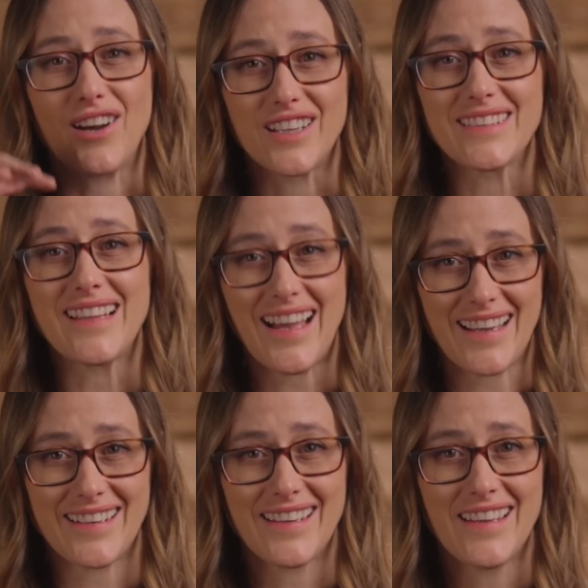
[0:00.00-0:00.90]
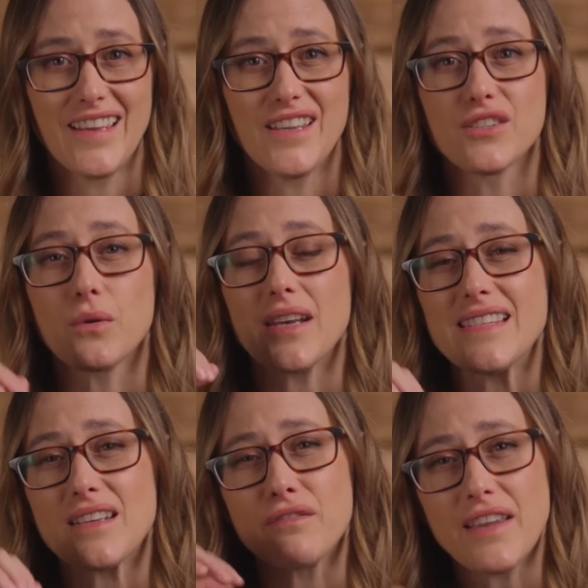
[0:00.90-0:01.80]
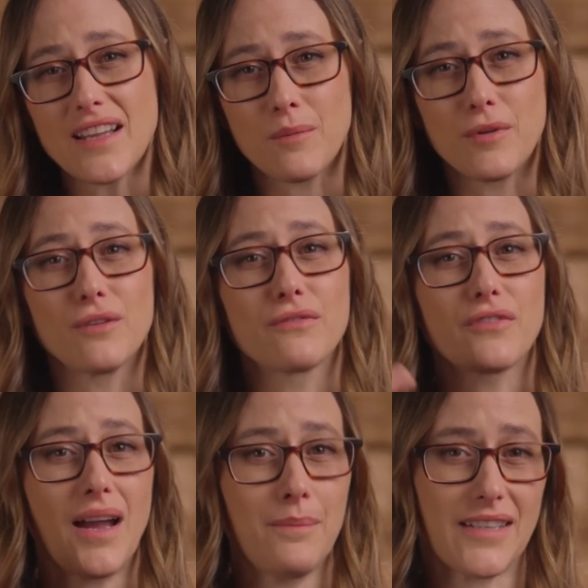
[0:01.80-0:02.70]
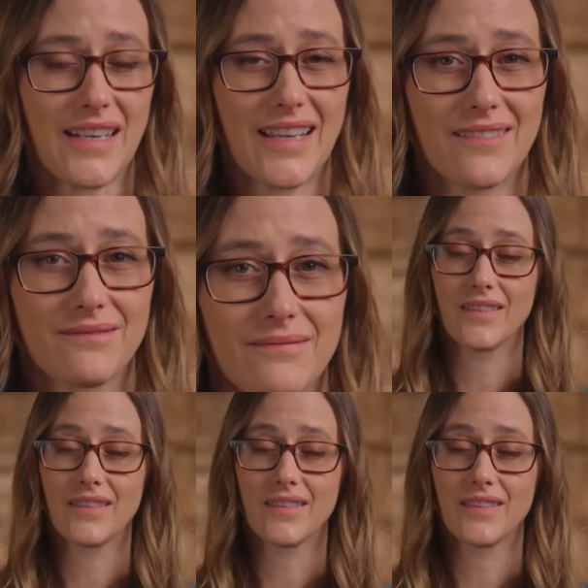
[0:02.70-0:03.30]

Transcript: online, so it isn't available for updating.